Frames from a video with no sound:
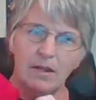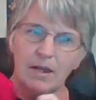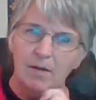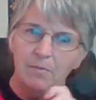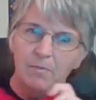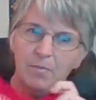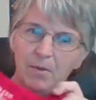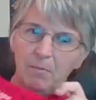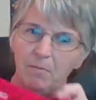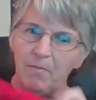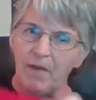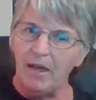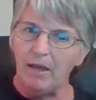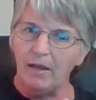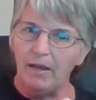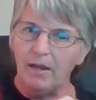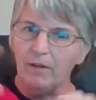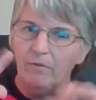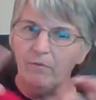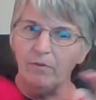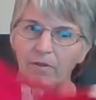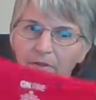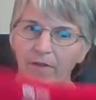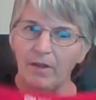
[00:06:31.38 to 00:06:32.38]
keep in mind
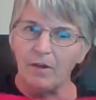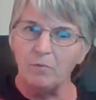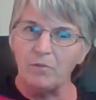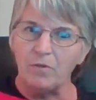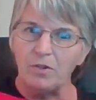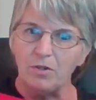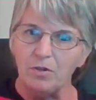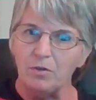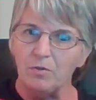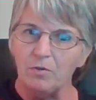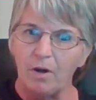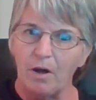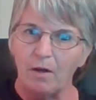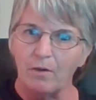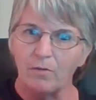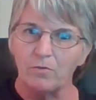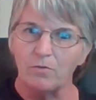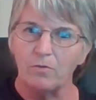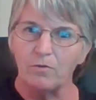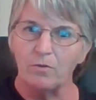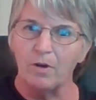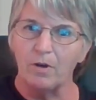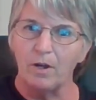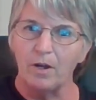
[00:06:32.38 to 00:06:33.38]
everything was $2
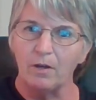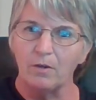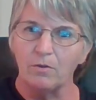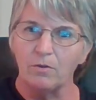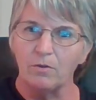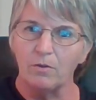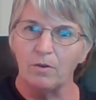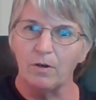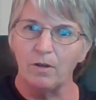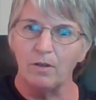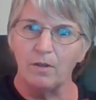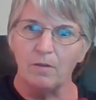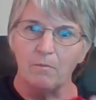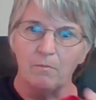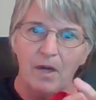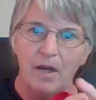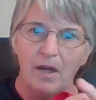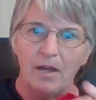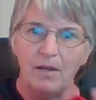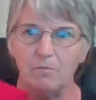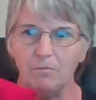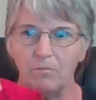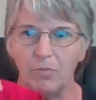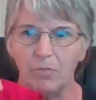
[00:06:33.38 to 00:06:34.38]
or under, and the
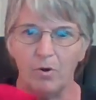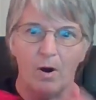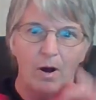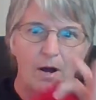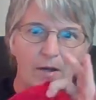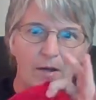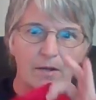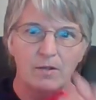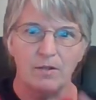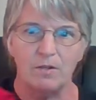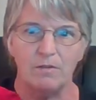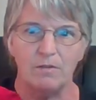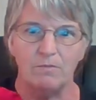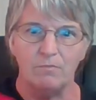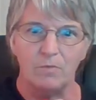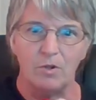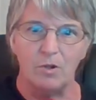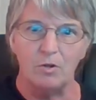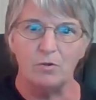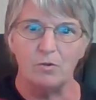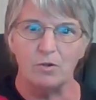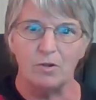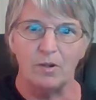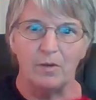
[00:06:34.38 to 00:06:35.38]
main price
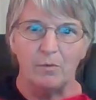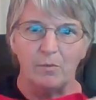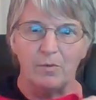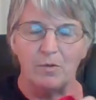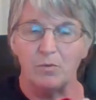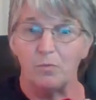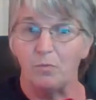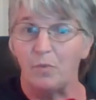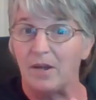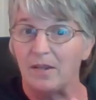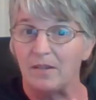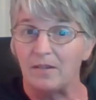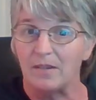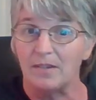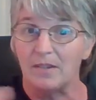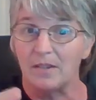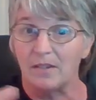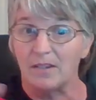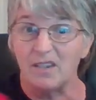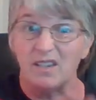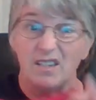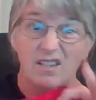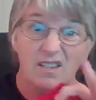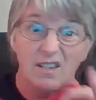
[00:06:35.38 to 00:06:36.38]
usually was around
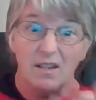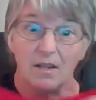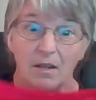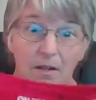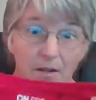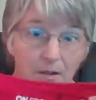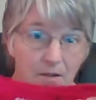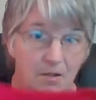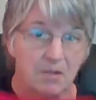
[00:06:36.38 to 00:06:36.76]
60 cents,